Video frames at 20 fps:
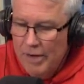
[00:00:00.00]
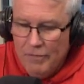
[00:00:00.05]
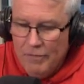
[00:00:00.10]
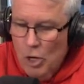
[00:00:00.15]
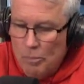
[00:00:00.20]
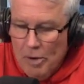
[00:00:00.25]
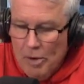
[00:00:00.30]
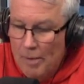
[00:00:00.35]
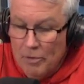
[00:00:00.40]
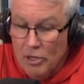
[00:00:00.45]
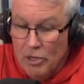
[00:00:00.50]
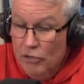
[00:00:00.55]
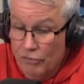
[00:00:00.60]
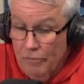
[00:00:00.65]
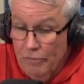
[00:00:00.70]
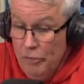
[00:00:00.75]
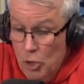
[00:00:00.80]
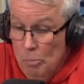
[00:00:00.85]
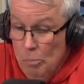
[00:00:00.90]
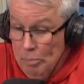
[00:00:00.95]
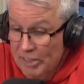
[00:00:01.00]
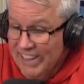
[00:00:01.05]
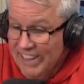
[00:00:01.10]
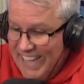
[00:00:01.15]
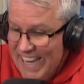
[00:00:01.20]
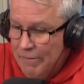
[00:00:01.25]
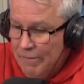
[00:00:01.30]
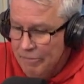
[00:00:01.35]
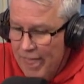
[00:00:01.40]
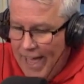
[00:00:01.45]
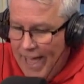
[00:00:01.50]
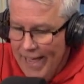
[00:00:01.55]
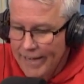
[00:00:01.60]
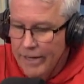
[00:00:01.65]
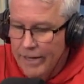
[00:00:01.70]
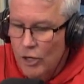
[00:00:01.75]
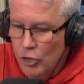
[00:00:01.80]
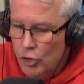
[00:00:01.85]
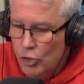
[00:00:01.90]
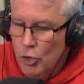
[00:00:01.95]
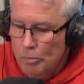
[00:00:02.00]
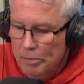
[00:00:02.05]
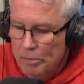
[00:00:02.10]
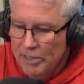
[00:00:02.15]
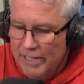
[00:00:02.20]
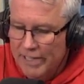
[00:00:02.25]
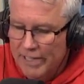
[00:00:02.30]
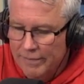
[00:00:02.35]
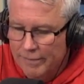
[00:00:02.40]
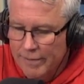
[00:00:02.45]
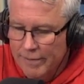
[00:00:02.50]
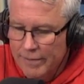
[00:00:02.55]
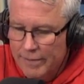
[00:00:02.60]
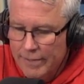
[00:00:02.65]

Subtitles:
I would have no problem, because if you believe that, you believe it.